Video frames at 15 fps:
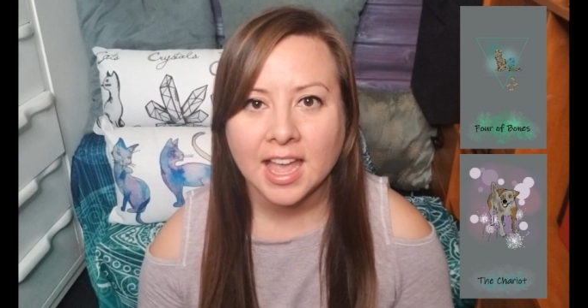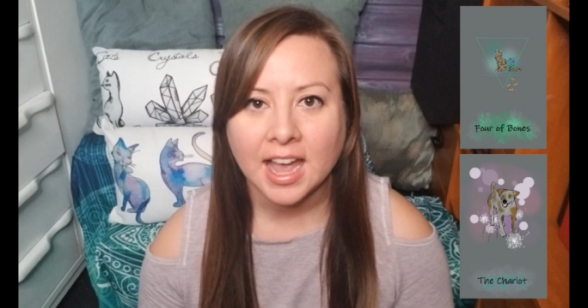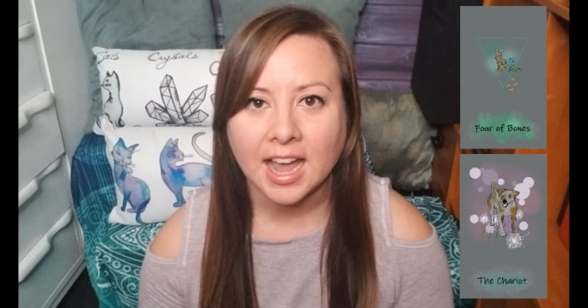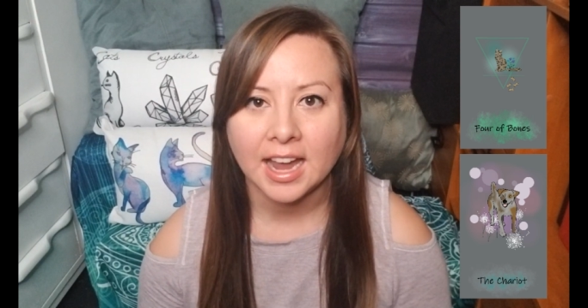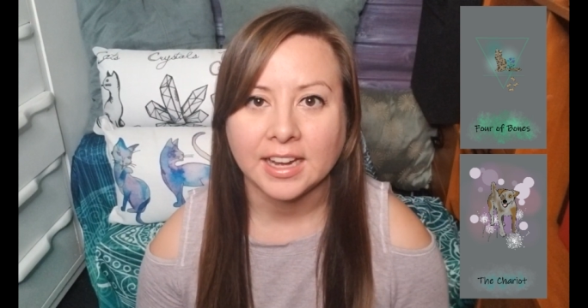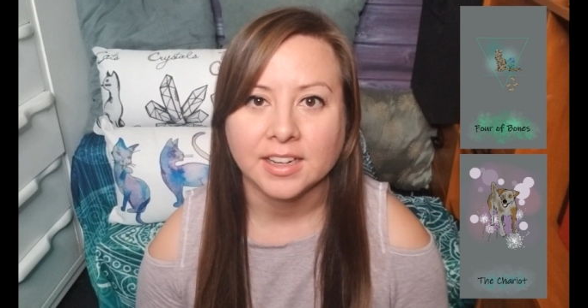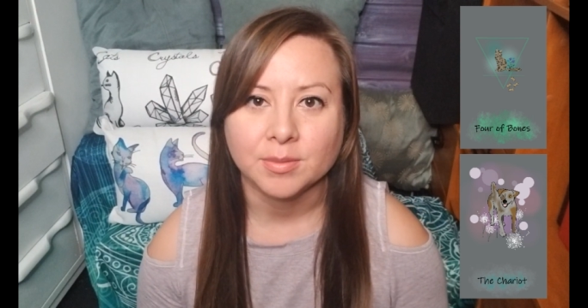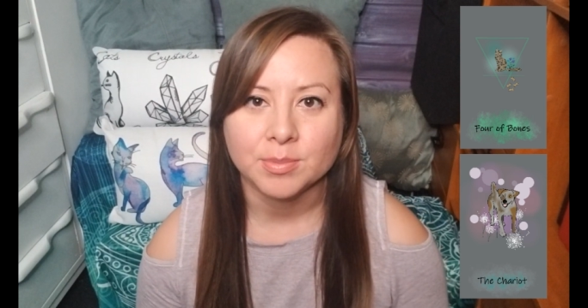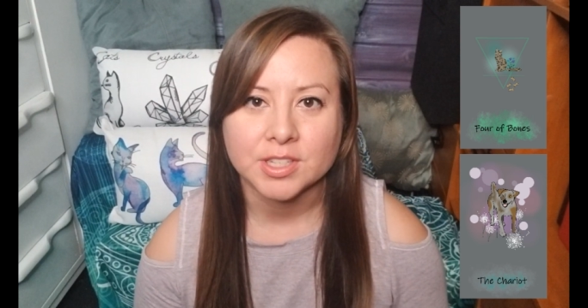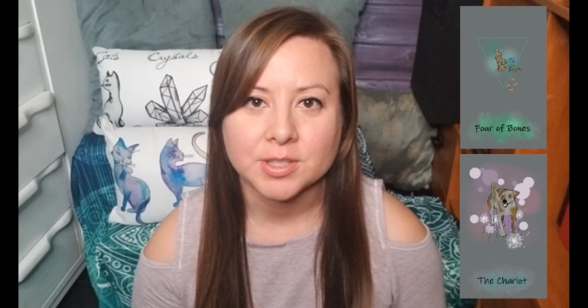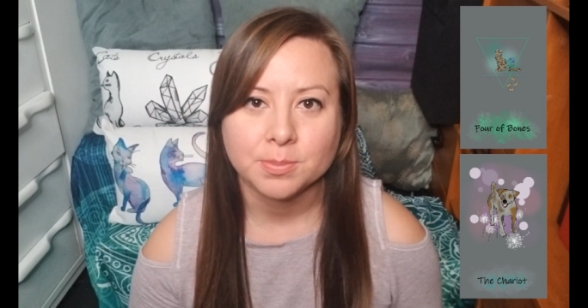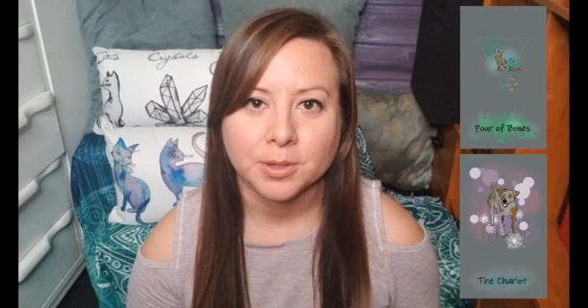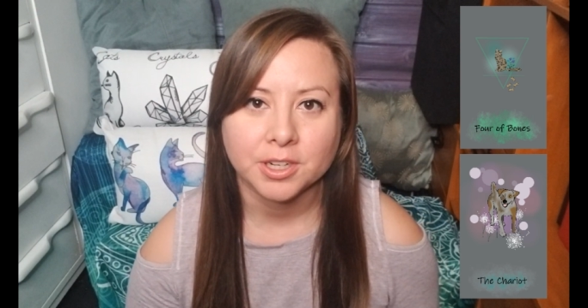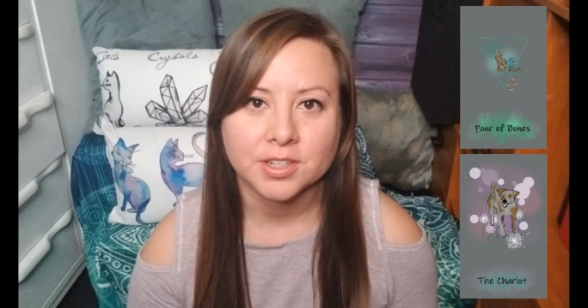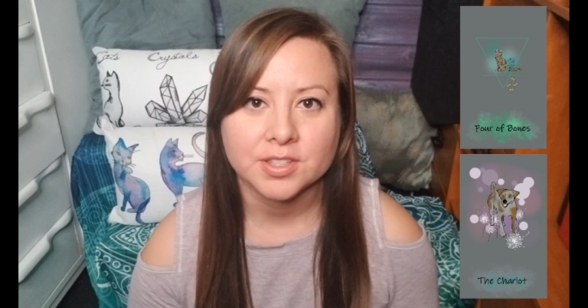item, this
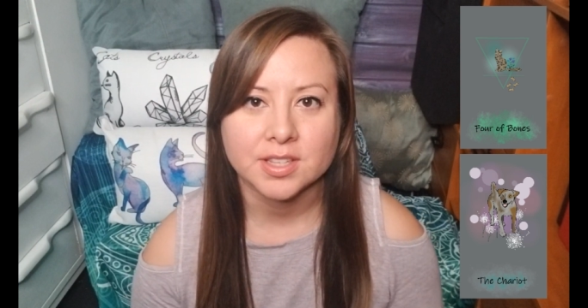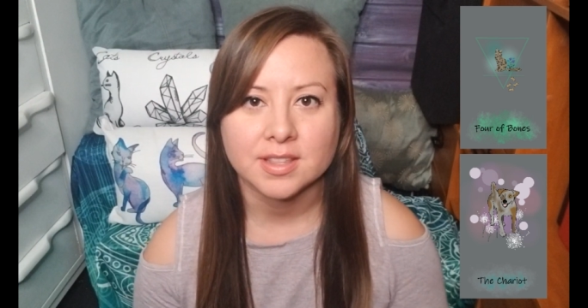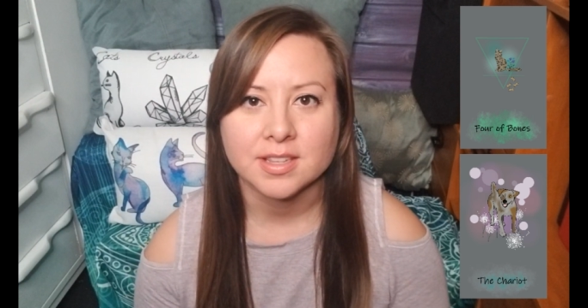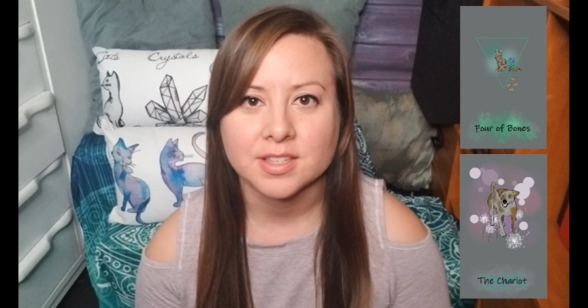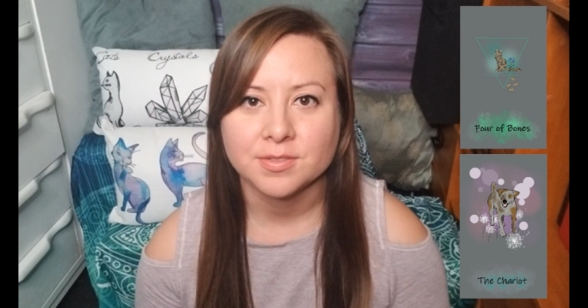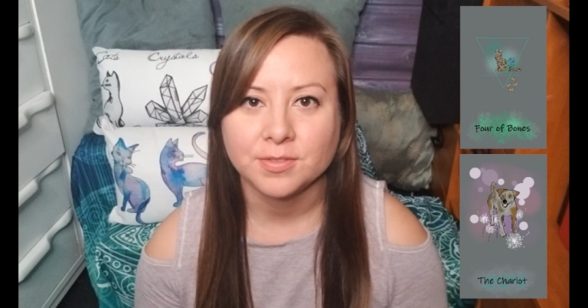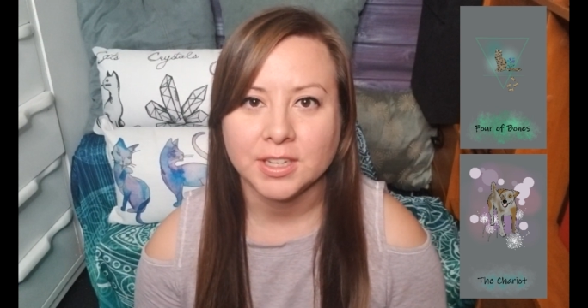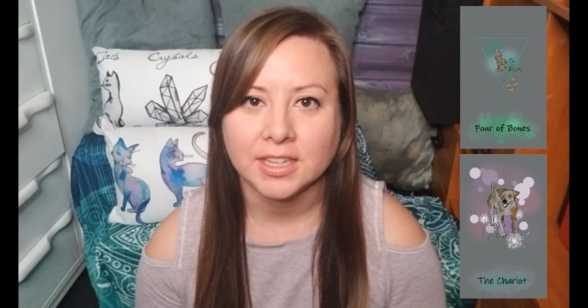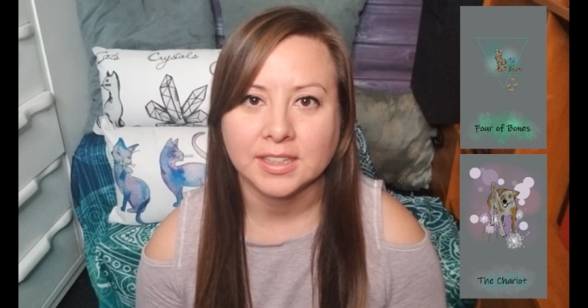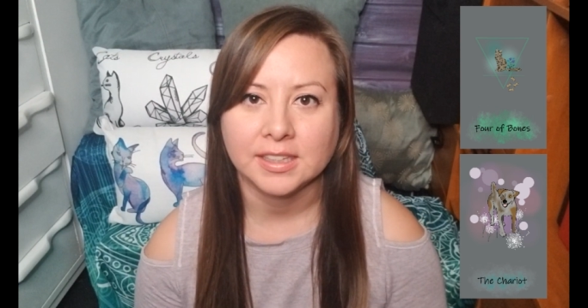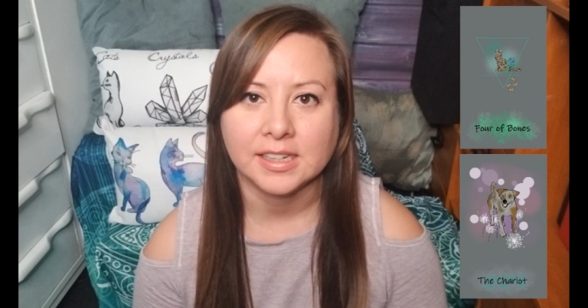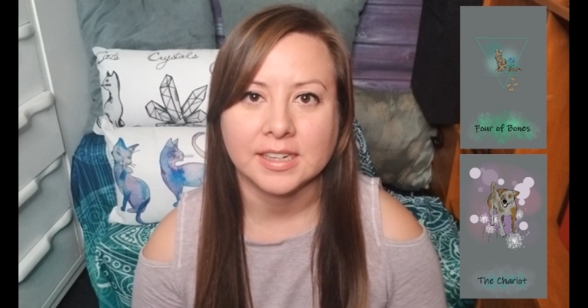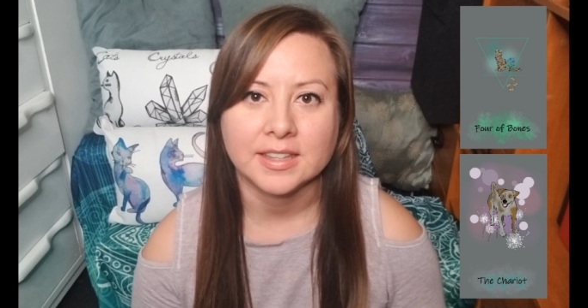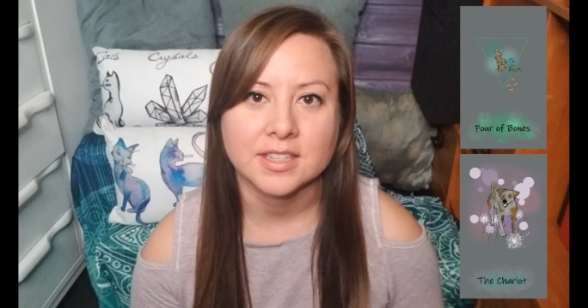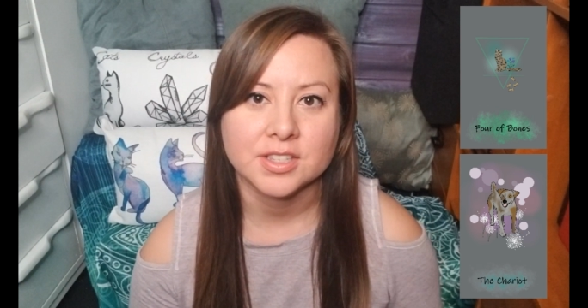person, this
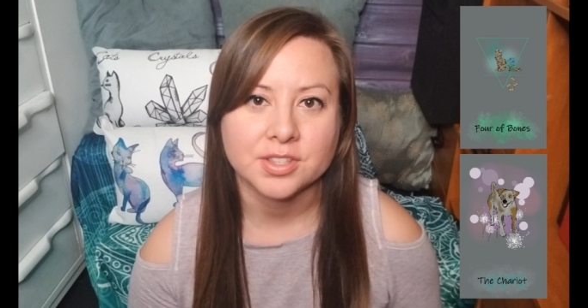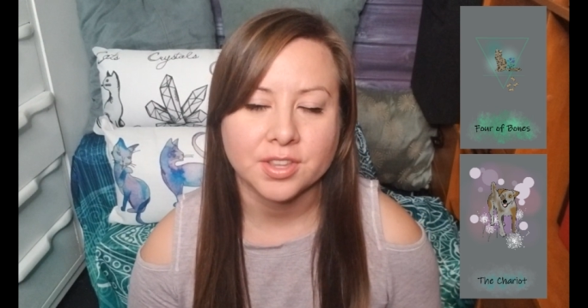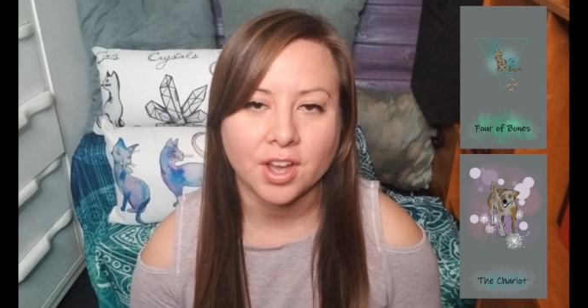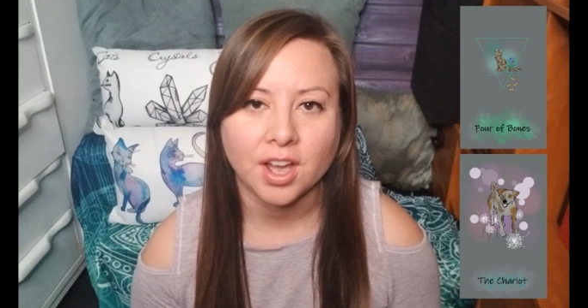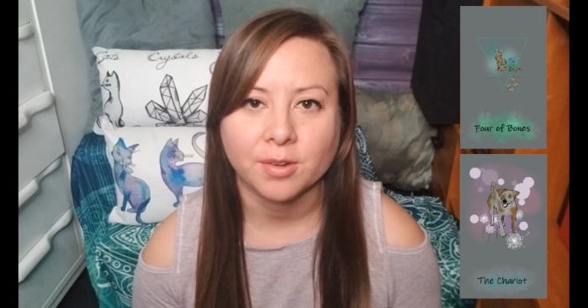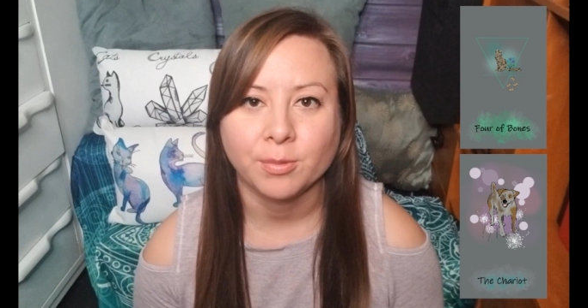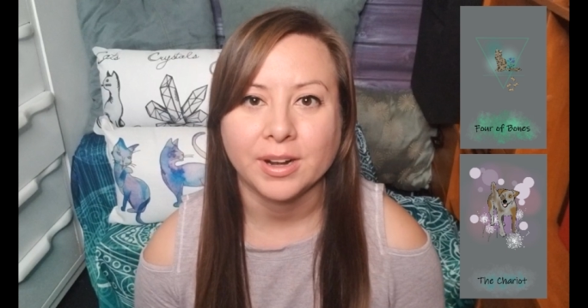feeling, this thought,